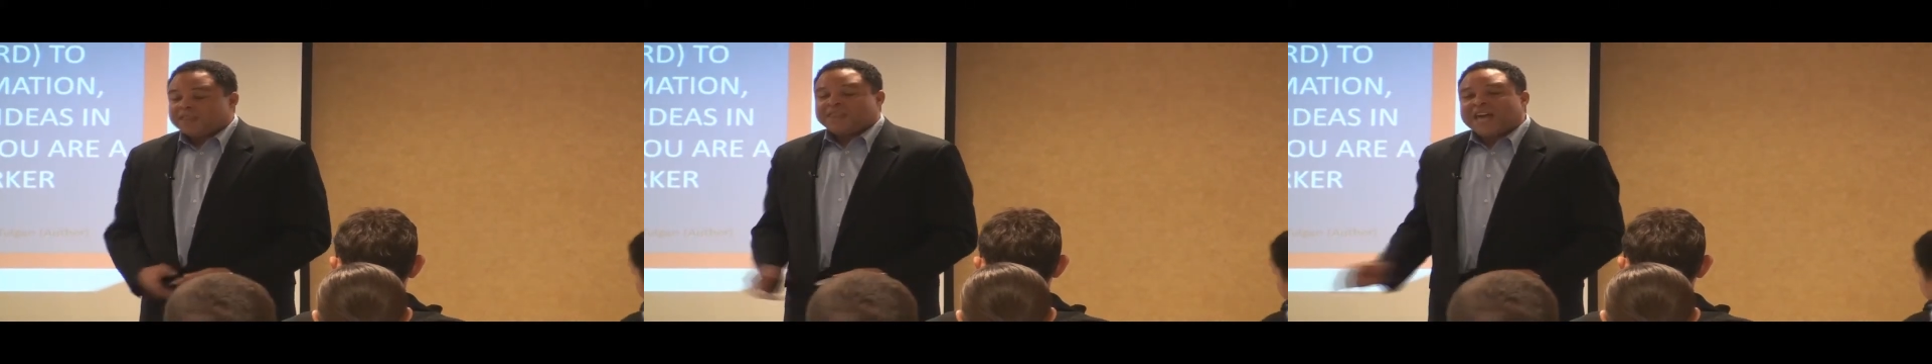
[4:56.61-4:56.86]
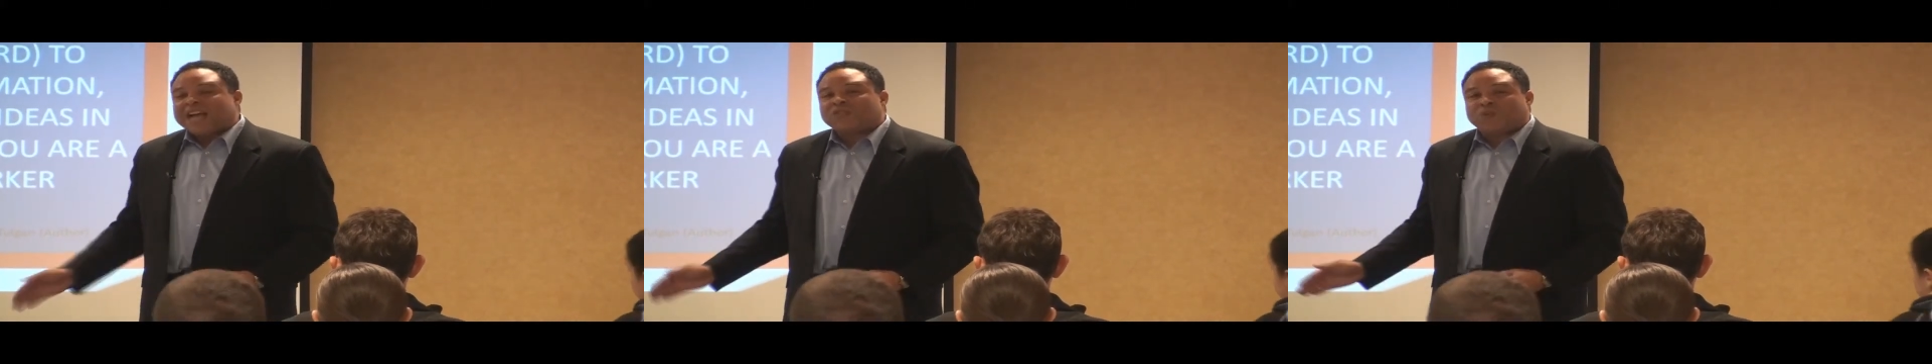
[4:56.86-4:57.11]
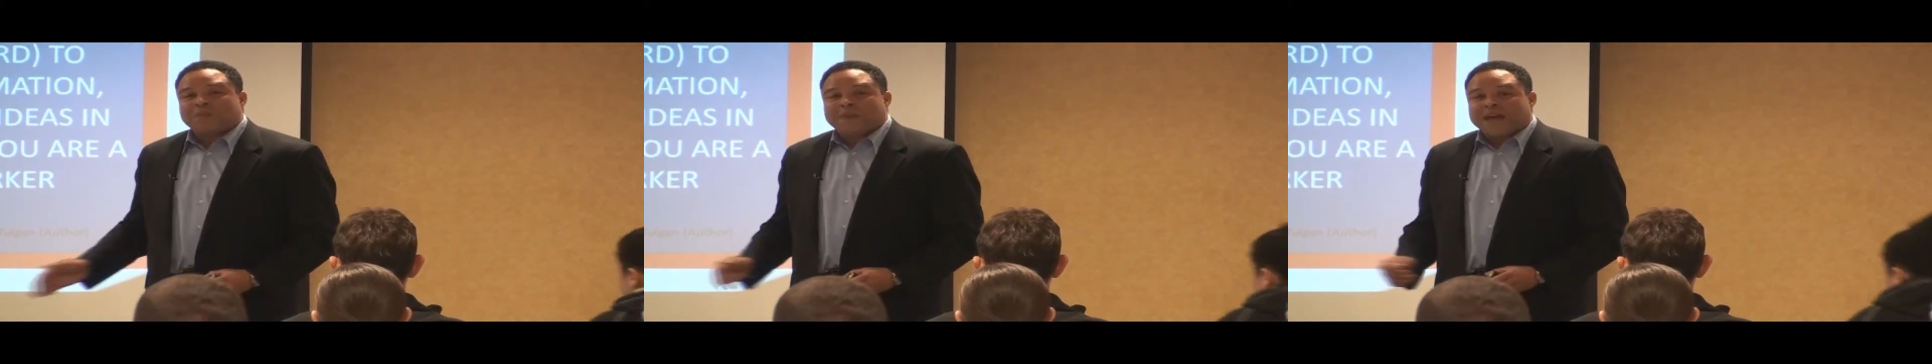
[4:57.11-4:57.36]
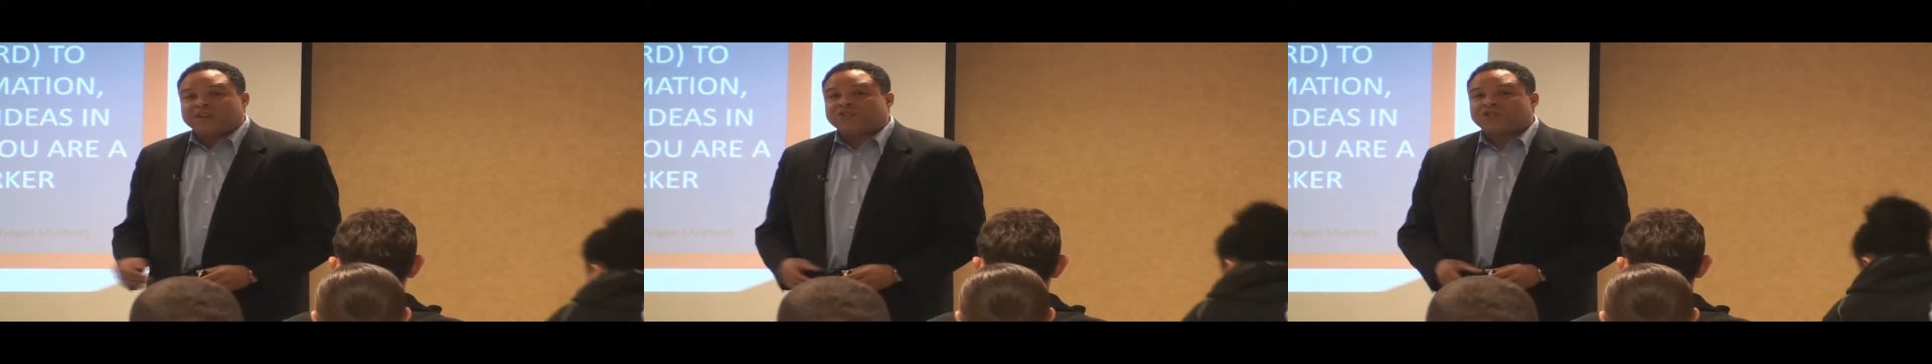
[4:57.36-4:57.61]
That's what
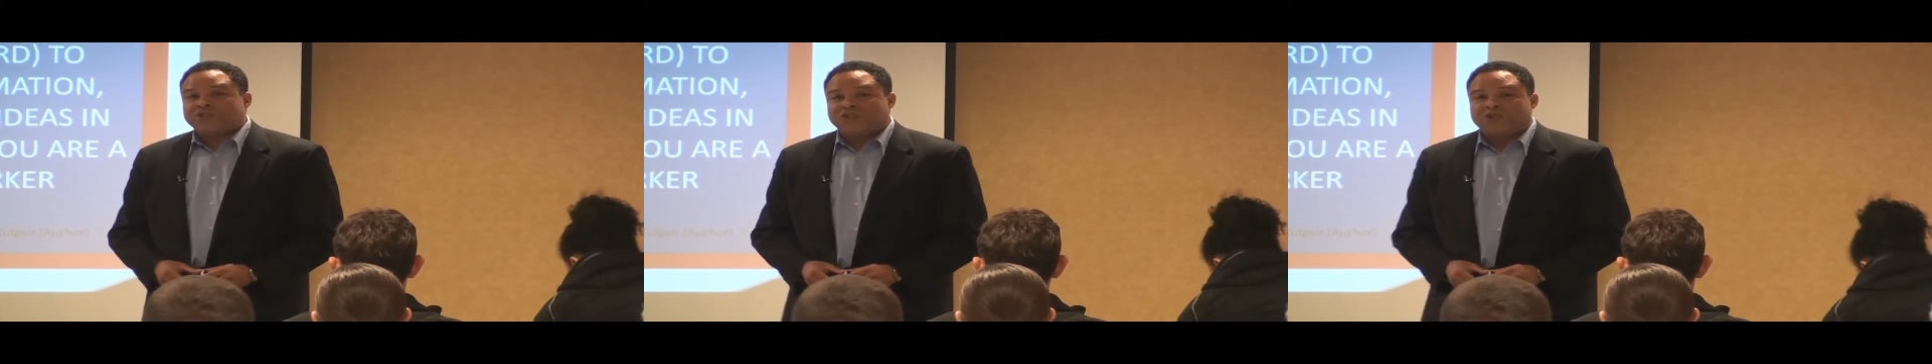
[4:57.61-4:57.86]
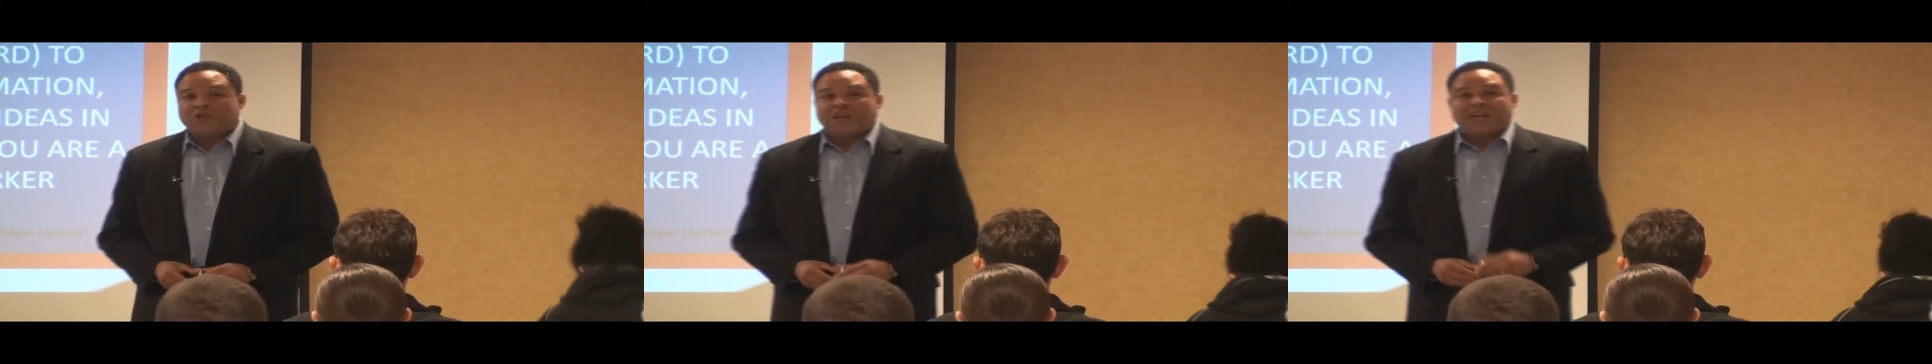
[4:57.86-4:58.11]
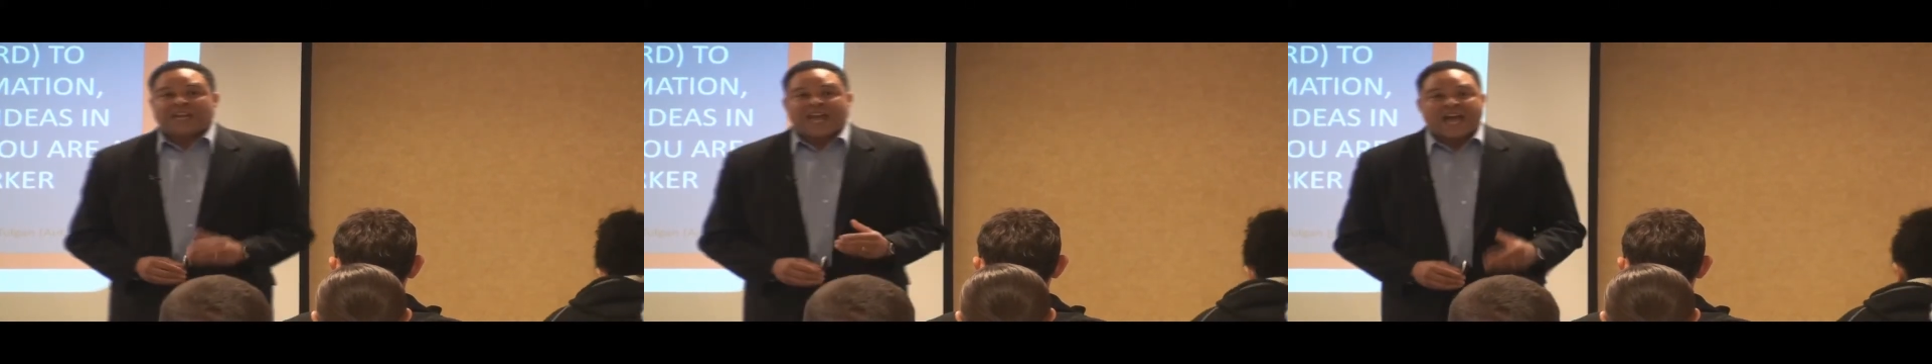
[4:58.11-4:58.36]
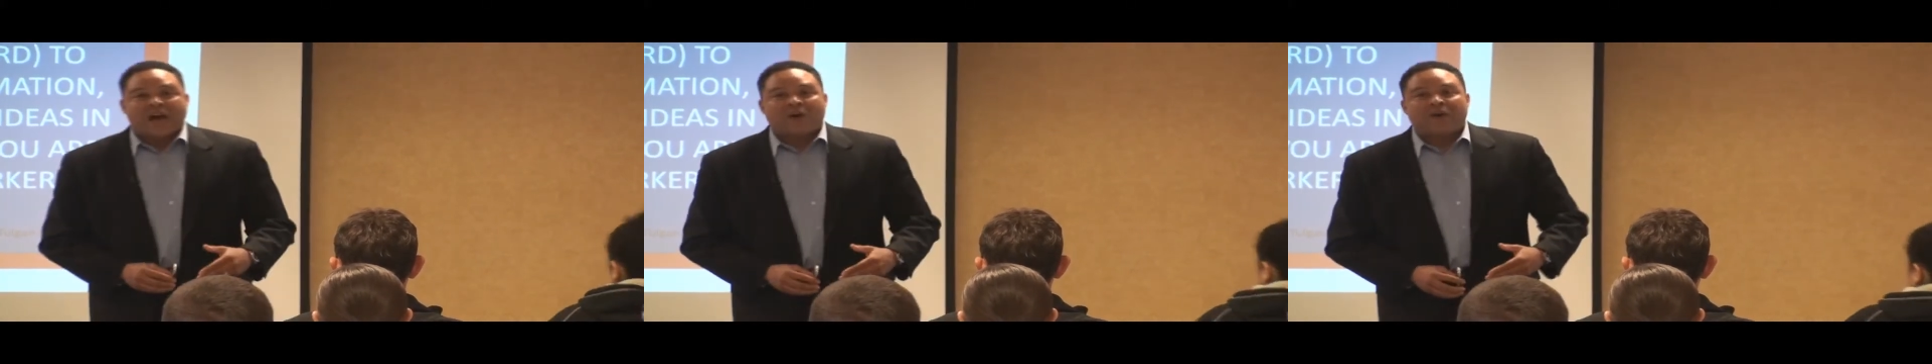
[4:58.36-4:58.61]
managers are doing
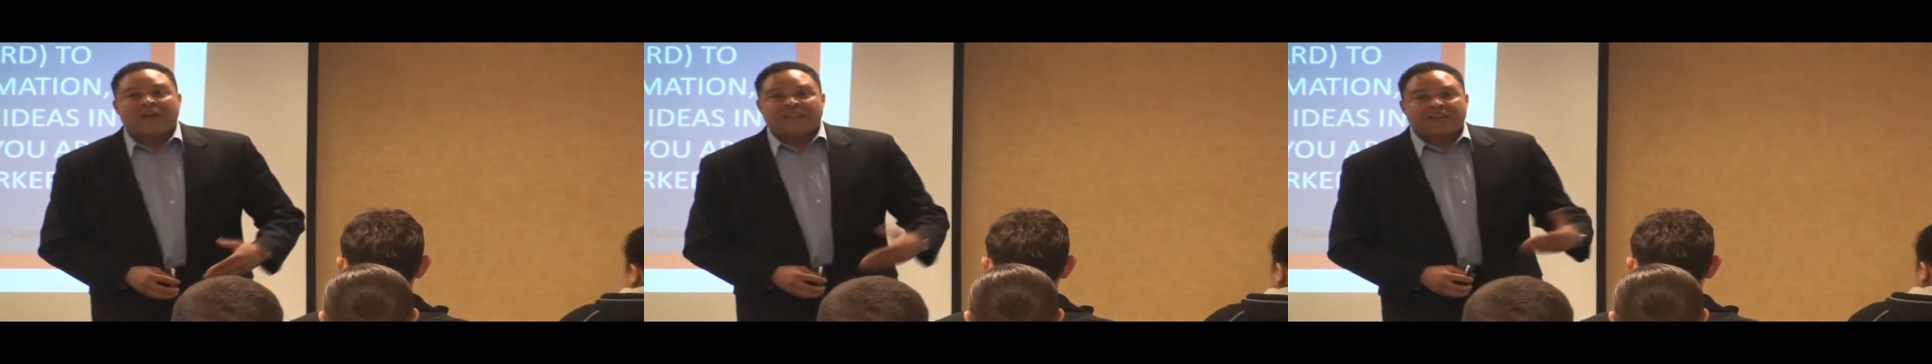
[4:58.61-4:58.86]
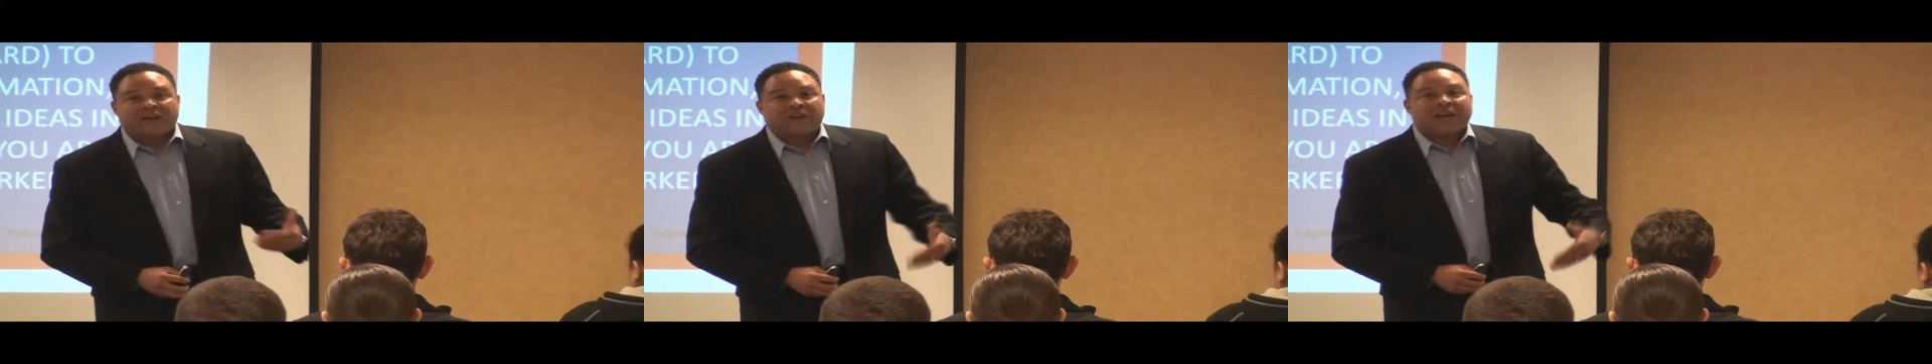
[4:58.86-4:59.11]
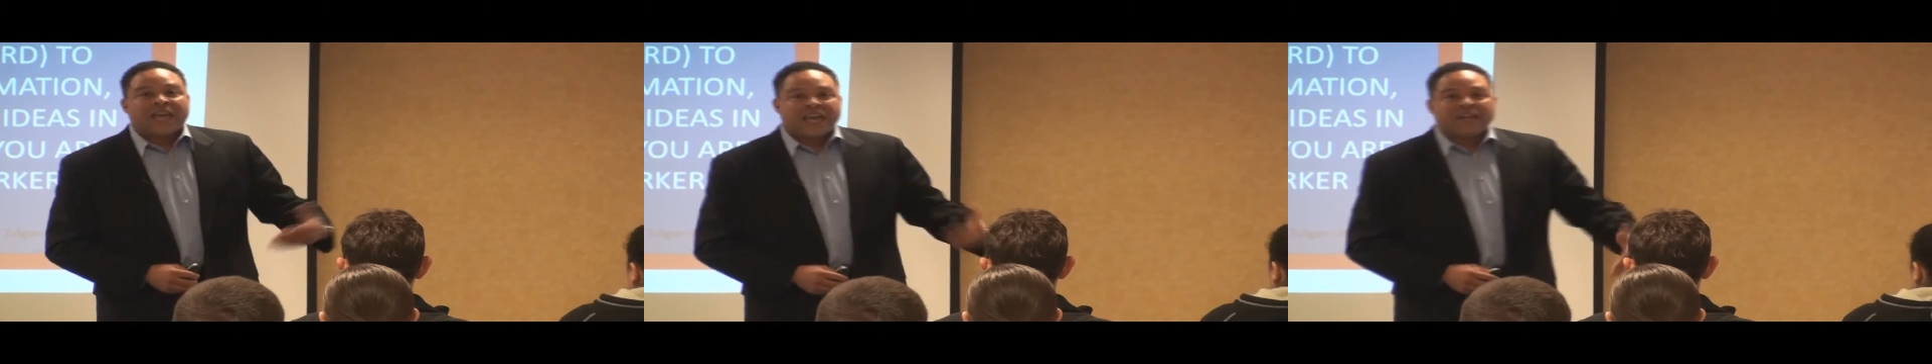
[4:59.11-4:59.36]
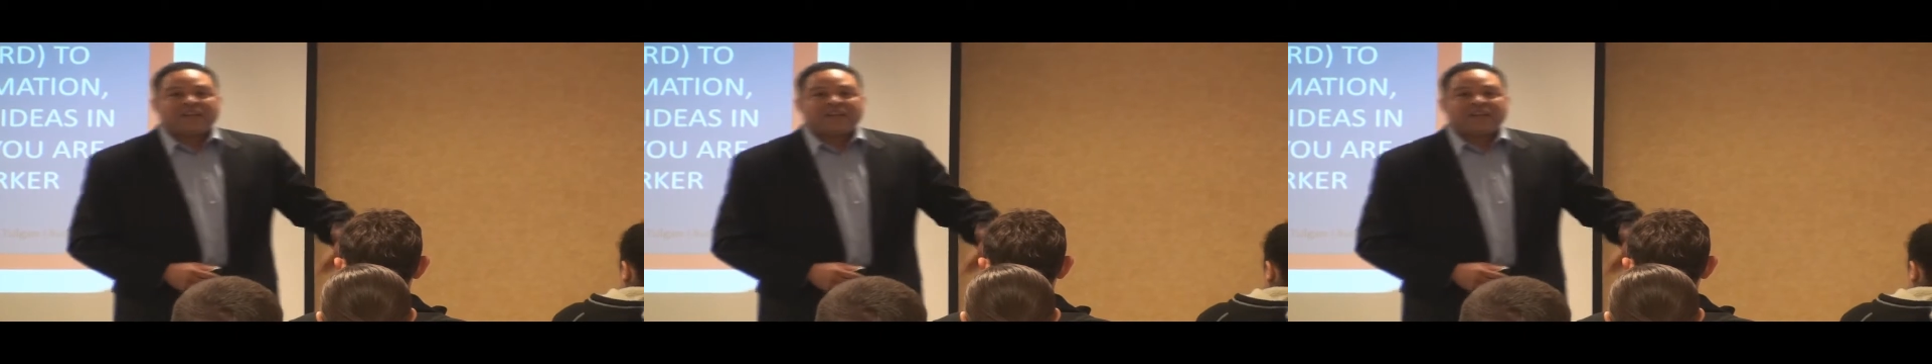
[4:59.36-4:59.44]
now that are ahead